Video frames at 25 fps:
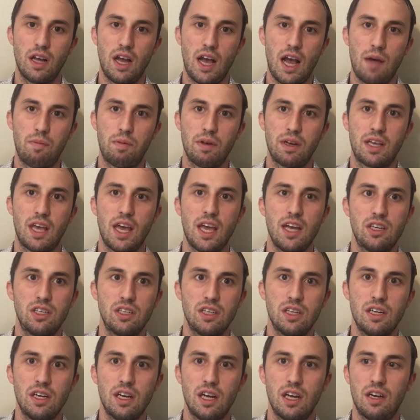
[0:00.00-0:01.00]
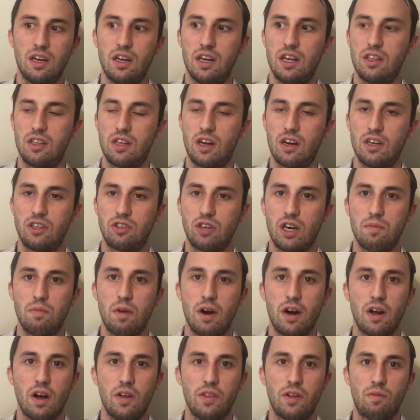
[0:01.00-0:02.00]
application and is there a
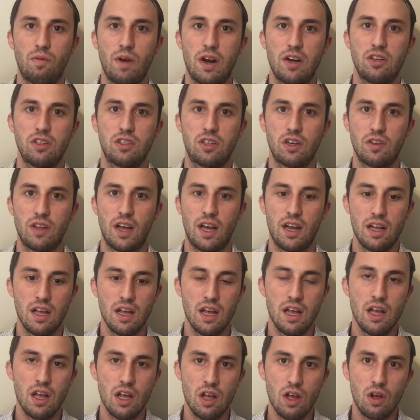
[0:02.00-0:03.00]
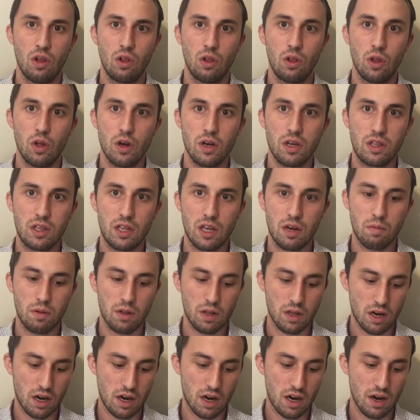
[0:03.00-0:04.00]
trademark on the register that looks
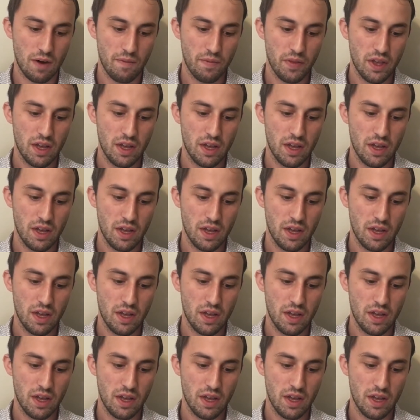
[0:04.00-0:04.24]
similar,